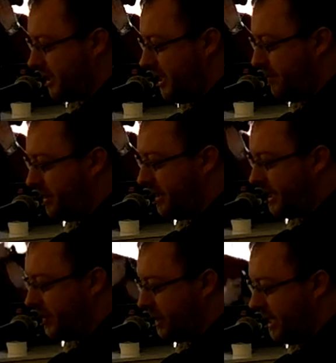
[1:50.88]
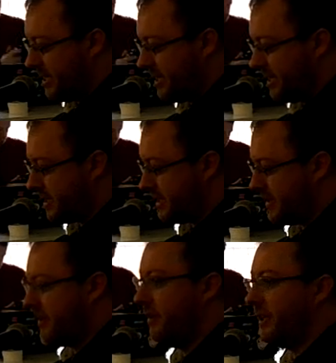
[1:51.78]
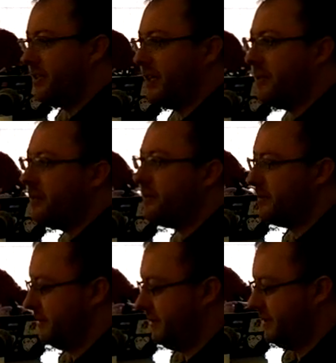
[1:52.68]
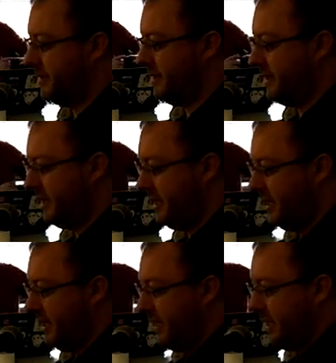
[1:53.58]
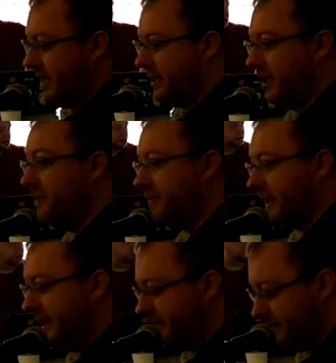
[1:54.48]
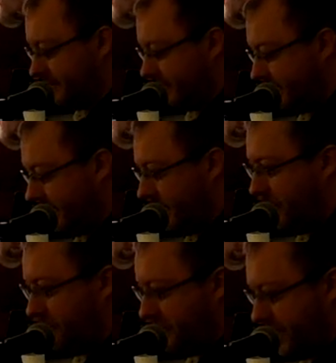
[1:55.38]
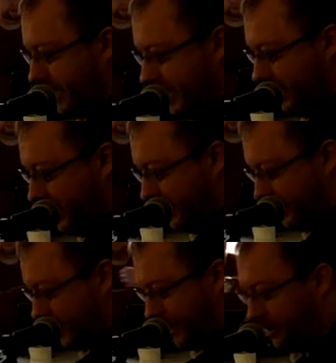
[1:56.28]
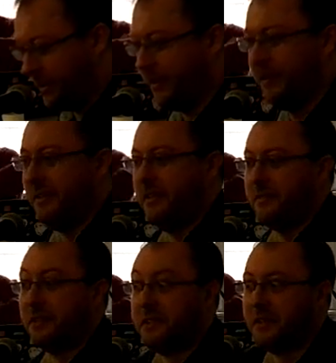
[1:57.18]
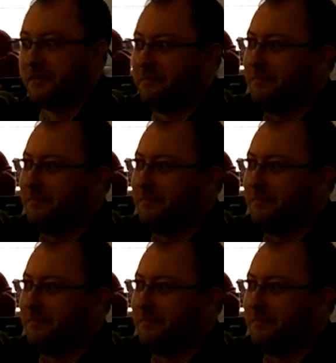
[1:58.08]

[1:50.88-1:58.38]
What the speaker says: a picamera instance, like so. And hopefully, you should see a little light coming on in front of it.